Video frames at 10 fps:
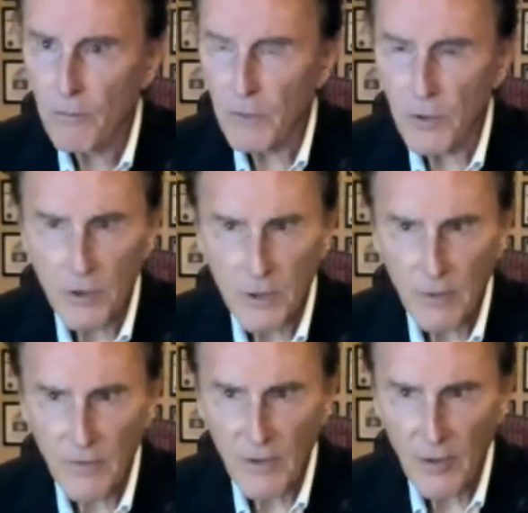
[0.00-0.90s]
But you
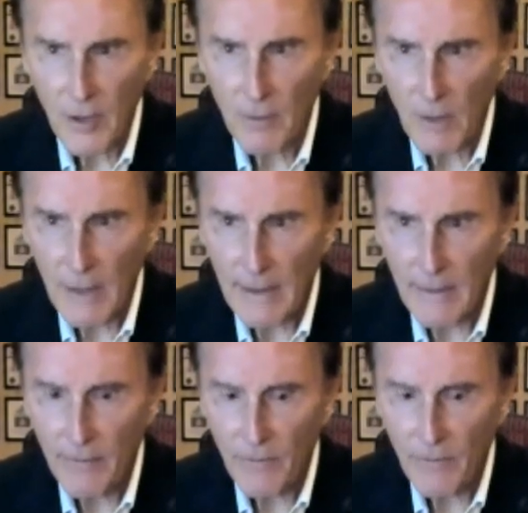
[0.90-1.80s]
still feel
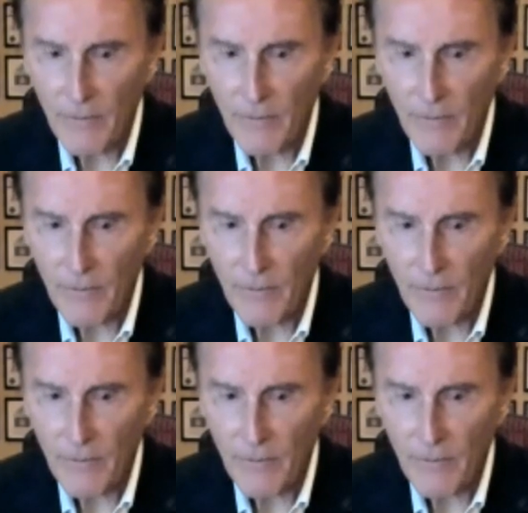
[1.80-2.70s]
incomplete.
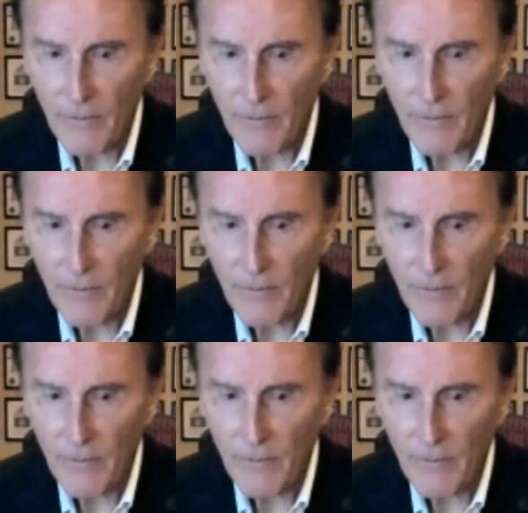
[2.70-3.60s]
We're very compliant.